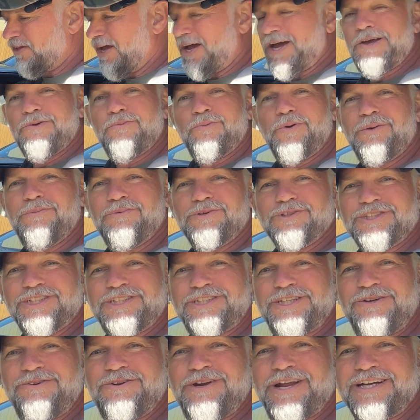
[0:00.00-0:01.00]
and we will
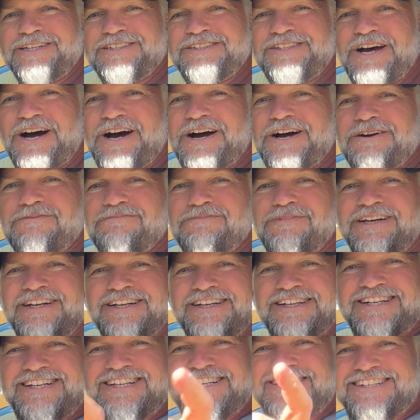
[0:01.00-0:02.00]
see you next time.
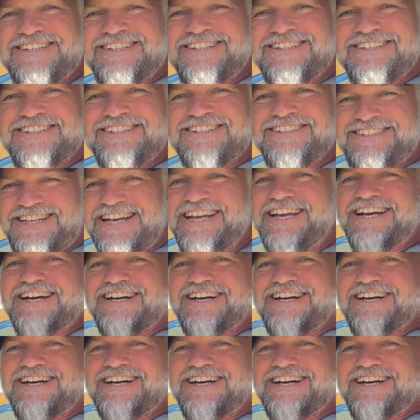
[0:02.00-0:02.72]
See